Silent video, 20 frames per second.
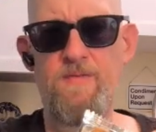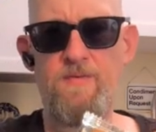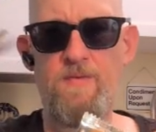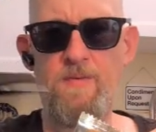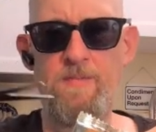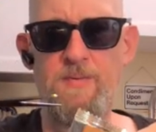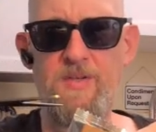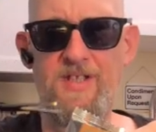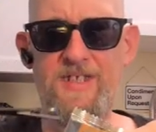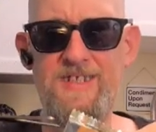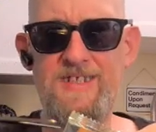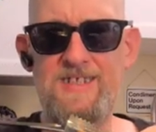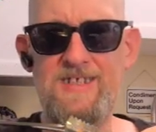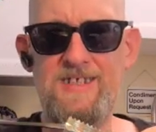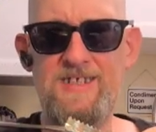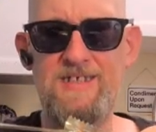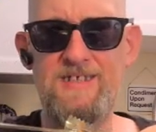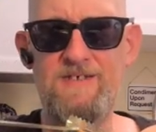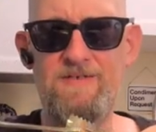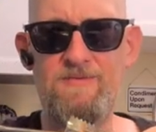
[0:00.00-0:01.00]

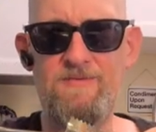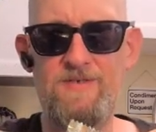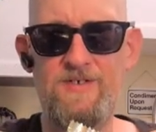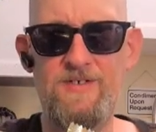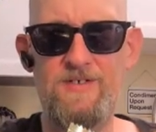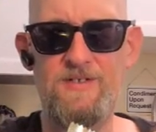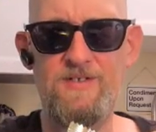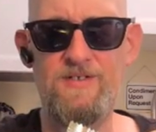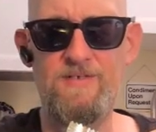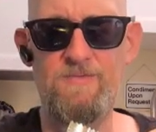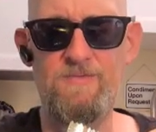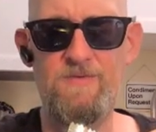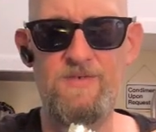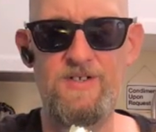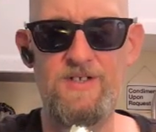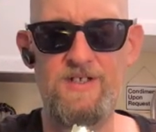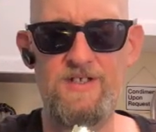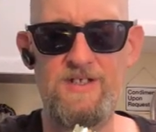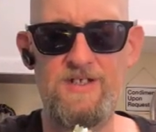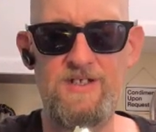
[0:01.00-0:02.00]
replacing it was
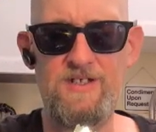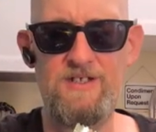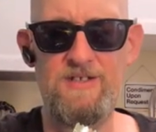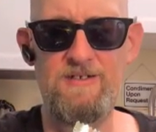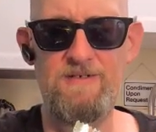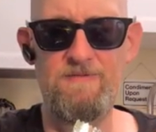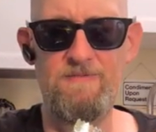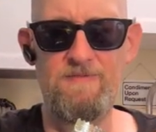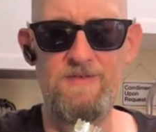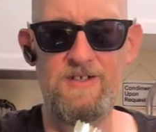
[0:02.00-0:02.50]
really,